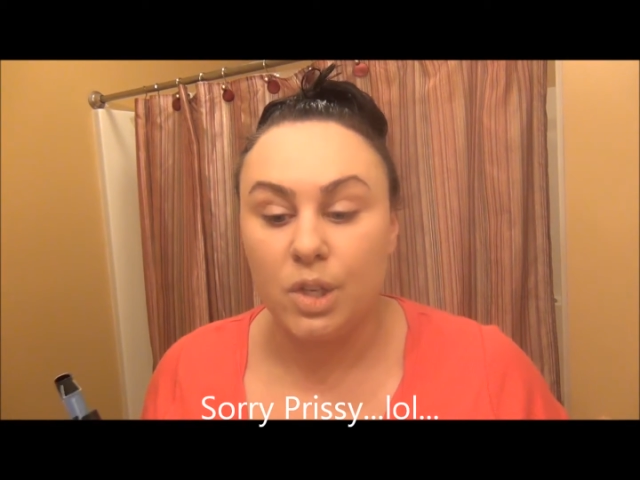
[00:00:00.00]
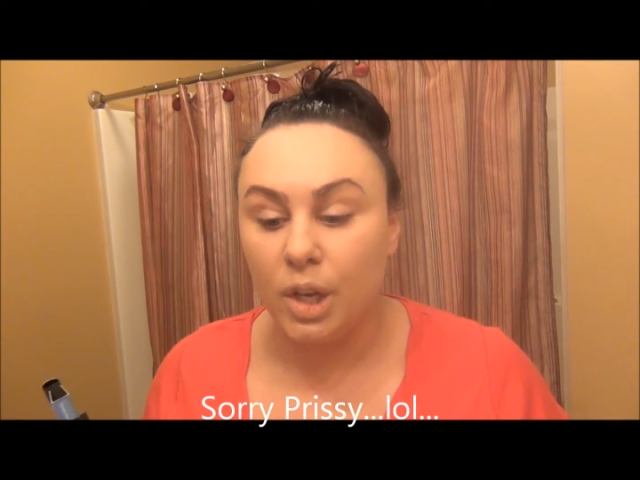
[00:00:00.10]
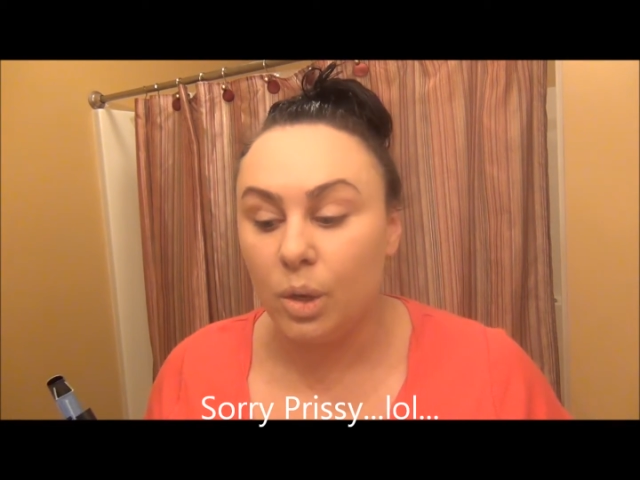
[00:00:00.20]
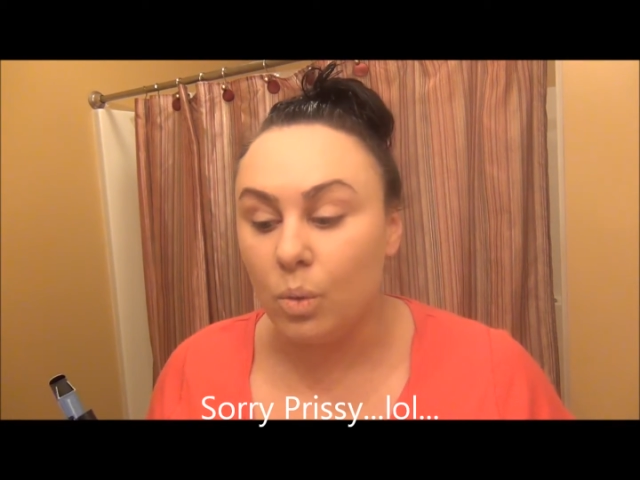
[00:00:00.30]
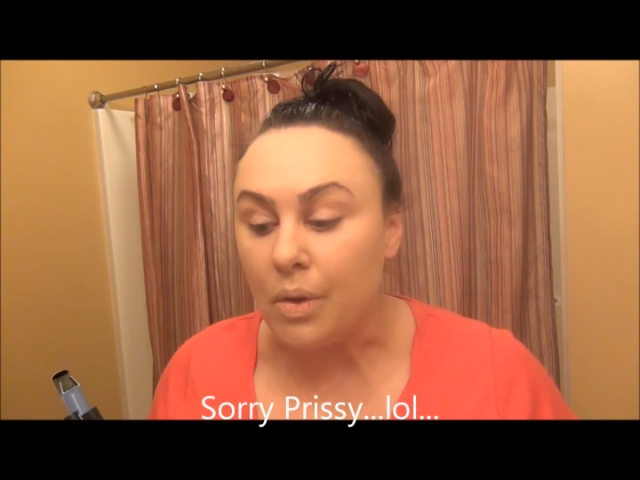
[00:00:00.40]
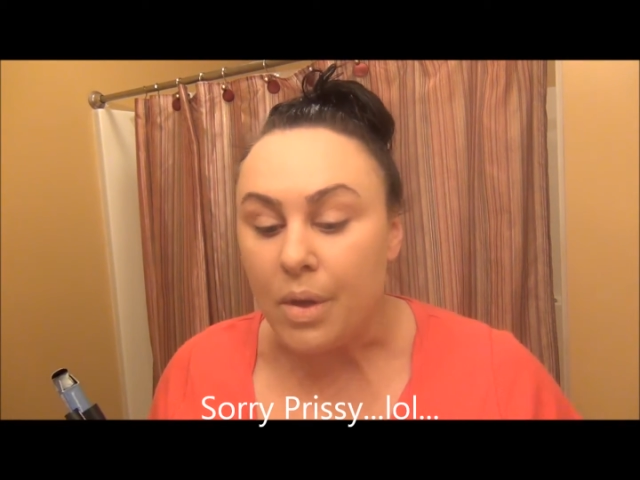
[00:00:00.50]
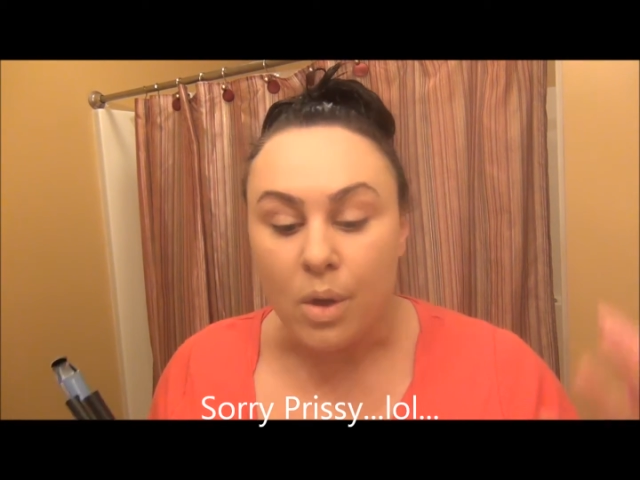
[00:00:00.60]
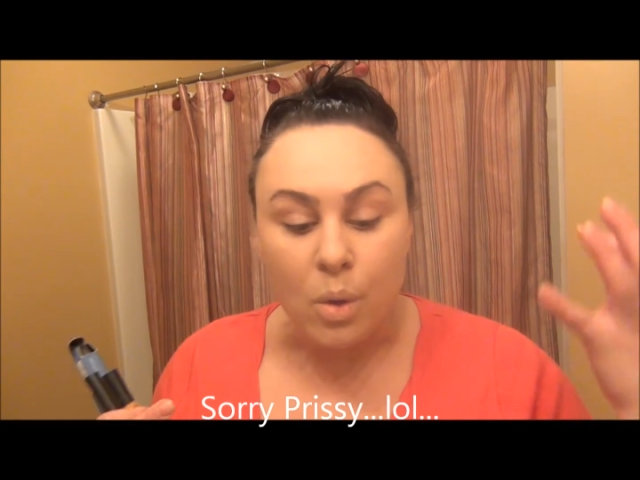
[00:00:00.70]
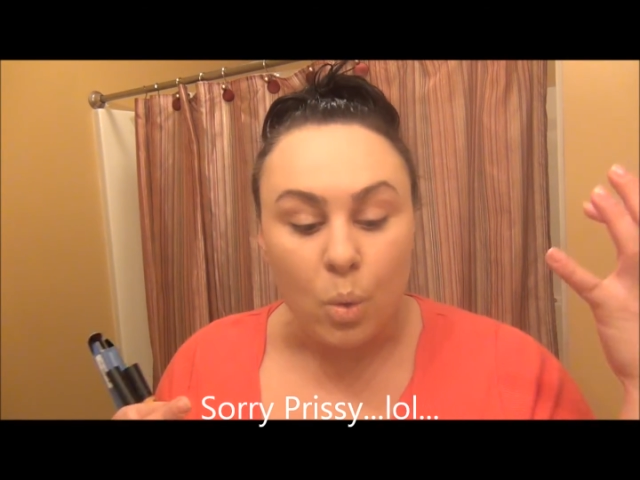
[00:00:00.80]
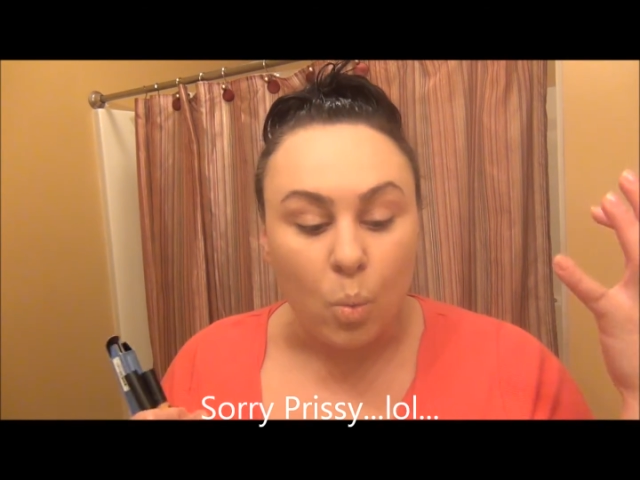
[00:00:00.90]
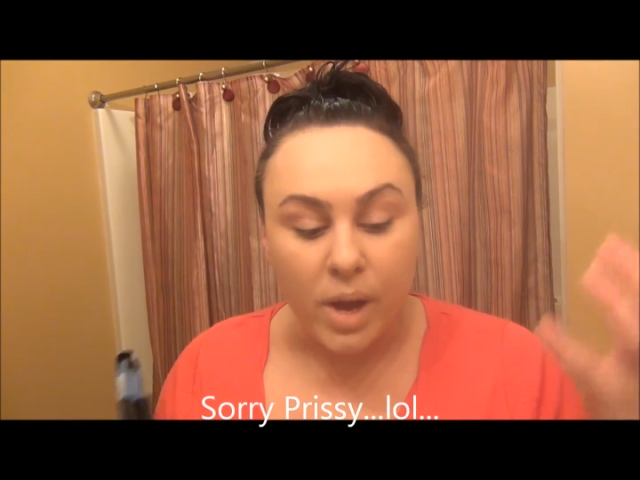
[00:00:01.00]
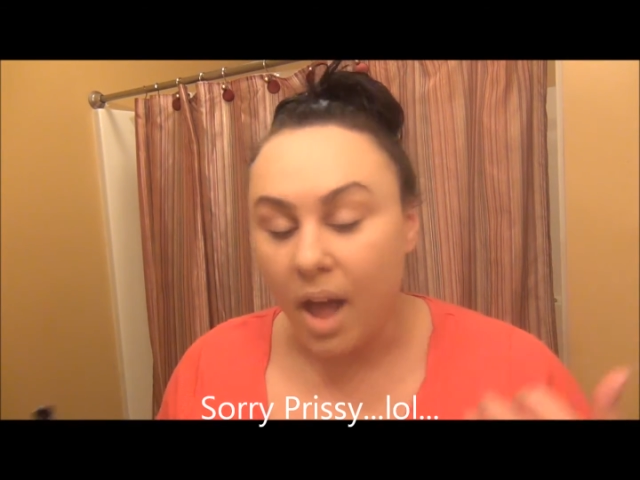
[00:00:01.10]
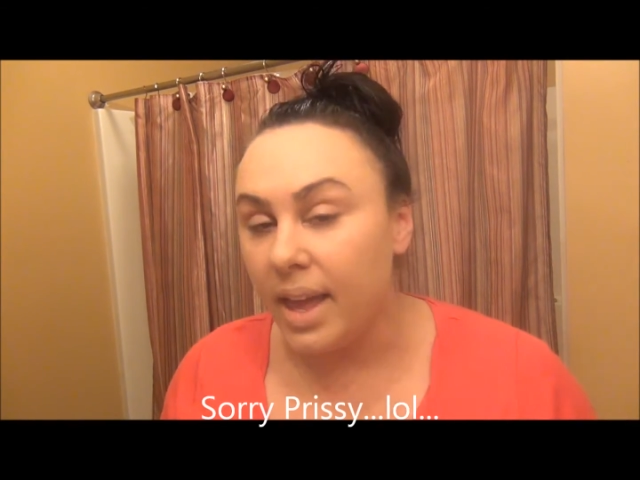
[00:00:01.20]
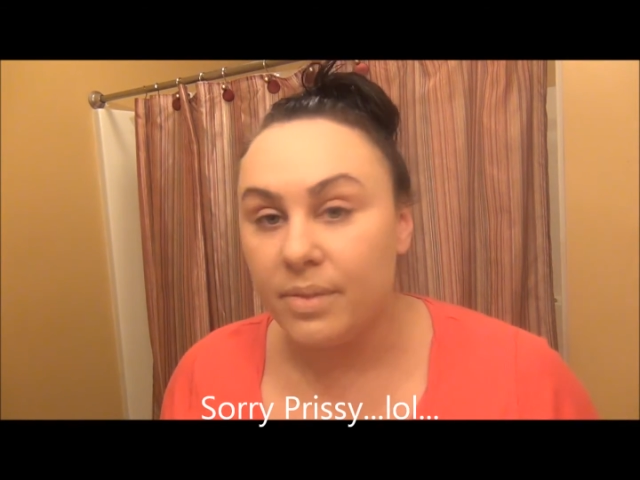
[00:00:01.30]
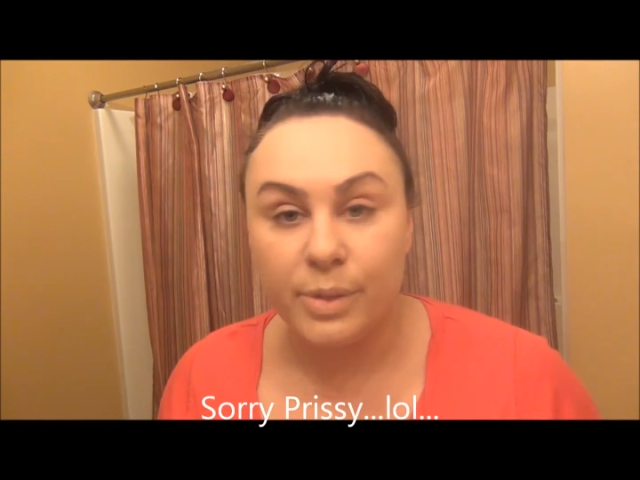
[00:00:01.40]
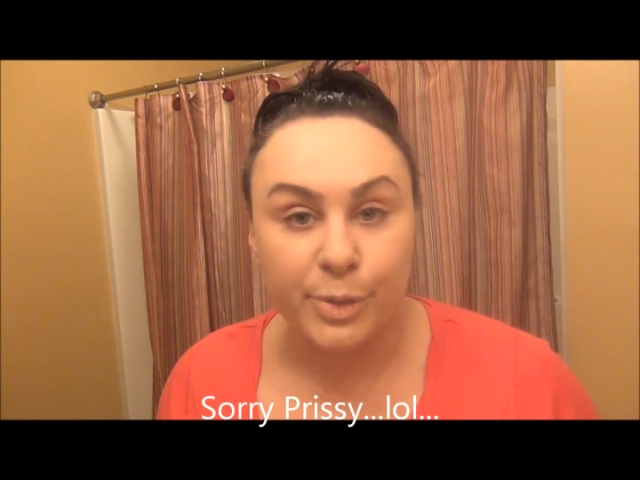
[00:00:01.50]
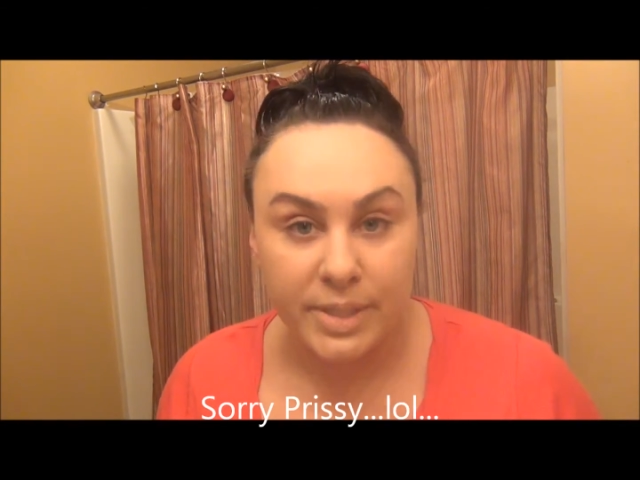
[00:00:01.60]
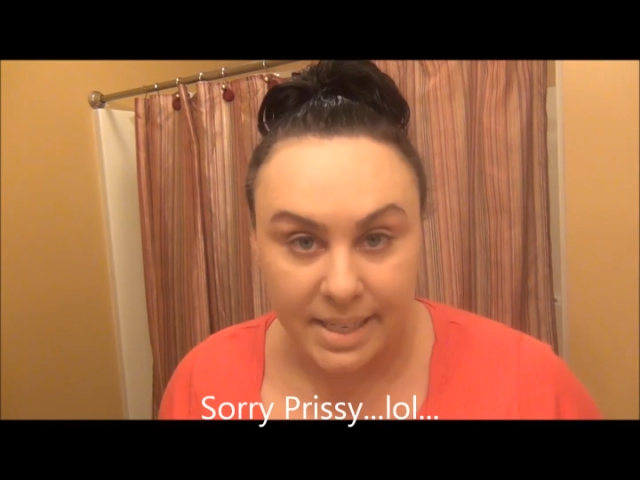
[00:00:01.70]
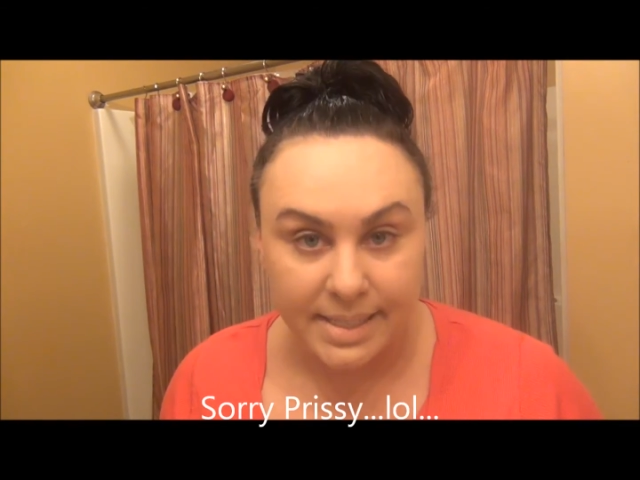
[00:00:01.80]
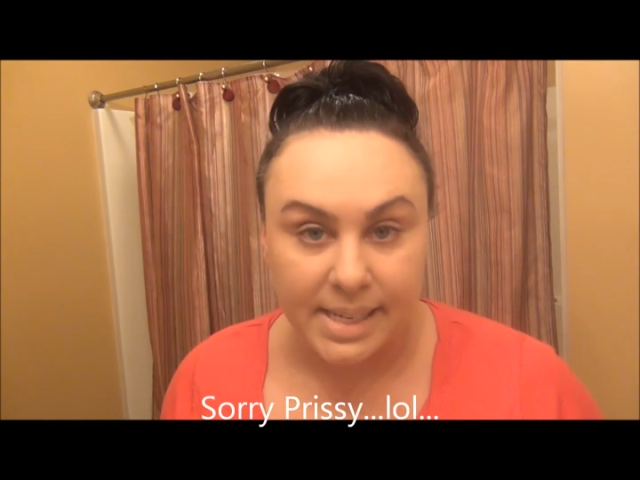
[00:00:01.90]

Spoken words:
You know, we all have different skin